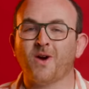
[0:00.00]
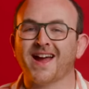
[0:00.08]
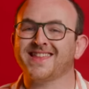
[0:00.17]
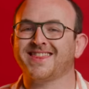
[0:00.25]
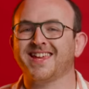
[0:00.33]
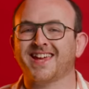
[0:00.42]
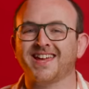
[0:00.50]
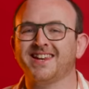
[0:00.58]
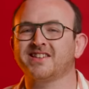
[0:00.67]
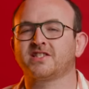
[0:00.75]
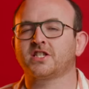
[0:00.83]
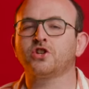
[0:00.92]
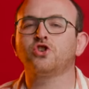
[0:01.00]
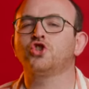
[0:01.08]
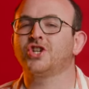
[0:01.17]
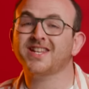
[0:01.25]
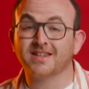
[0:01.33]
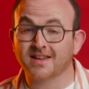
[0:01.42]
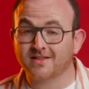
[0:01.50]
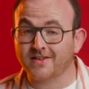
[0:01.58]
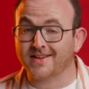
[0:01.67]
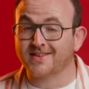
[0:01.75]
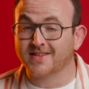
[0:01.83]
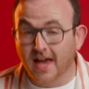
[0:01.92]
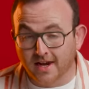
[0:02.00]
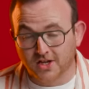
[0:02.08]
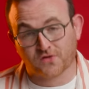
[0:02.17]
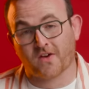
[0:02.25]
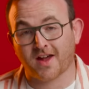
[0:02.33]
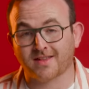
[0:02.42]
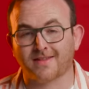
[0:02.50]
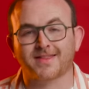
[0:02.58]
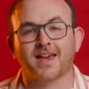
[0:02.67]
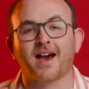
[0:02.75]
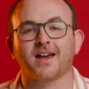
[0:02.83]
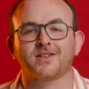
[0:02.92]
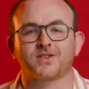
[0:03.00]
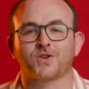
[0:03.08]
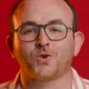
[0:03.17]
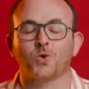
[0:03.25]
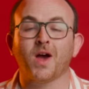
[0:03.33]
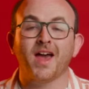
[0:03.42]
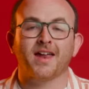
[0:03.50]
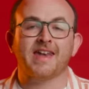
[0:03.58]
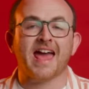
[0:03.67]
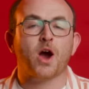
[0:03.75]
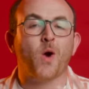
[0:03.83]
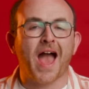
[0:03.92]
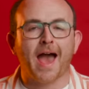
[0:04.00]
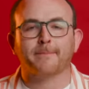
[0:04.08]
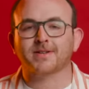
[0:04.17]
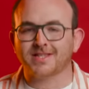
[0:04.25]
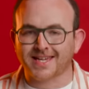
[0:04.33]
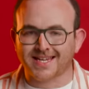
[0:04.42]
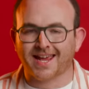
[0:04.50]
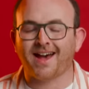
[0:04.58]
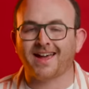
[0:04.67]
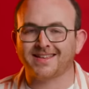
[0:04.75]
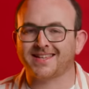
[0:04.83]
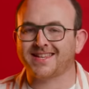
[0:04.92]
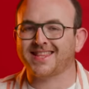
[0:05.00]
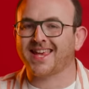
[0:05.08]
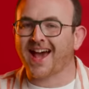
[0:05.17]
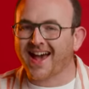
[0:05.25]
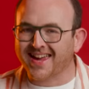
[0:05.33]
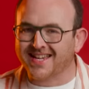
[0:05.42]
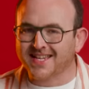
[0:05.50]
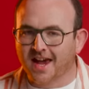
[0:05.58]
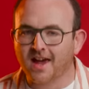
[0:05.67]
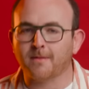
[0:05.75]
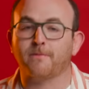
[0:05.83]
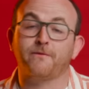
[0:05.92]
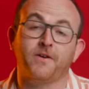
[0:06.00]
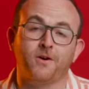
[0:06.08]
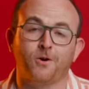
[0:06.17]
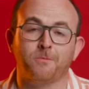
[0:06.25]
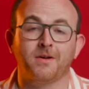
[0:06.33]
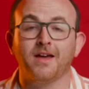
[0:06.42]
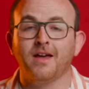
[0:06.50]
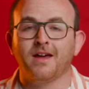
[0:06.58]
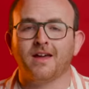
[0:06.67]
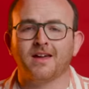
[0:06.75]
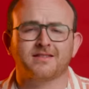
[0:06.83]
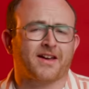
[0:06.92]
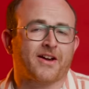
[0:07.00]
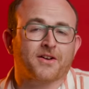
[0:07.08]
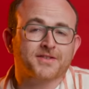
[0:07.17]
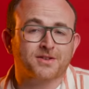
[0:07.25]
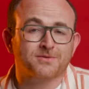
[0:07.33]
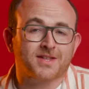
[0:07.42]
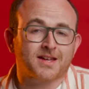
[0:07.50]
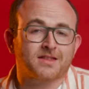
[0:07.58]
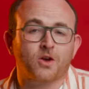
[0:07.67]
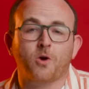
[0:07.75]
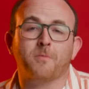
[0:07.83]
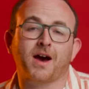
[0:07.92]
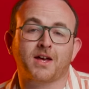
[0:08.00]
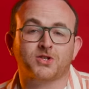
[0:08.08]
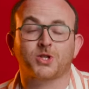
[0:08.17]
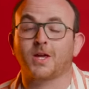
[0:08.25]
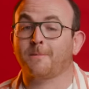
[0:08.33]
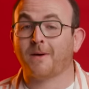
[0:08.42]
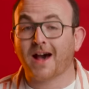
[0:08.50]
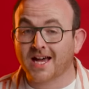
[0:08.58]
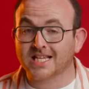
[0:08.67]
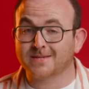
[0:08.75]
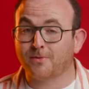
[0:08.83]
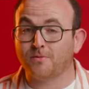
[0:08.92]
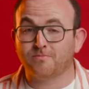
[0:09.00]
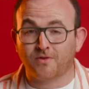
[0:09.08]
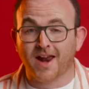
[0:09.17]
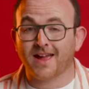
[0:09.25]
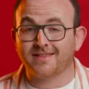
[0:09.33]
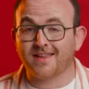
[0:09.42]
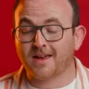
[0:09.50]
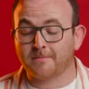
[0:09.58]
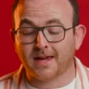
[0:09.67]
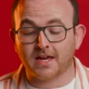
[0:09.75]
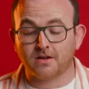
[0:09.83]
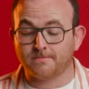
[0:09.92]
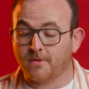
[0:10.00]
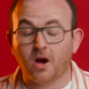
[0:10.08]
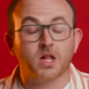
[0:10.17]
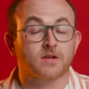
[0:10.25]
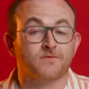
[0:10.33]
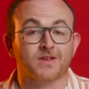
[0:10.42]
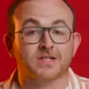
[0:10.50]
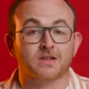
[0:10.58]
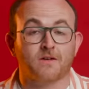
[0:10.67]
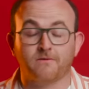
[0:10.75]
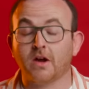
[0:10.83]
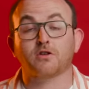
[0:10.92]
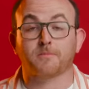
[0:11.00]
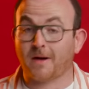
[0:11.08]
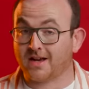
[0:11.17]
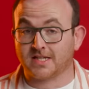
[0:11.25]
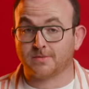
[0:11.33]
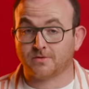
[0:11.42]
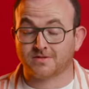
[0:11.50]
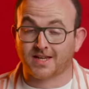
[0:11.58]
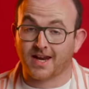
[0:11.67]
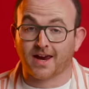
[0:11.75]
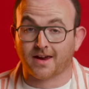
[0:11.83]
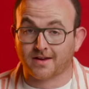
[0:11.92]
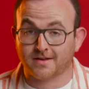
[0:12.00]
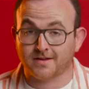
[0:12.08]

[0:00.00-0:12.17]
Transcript: I think it is synergistically satisfying that the I-2 now aptly ties into the I-Type film, and I also dig the homage to the Impossible brand that made all of this very possible today.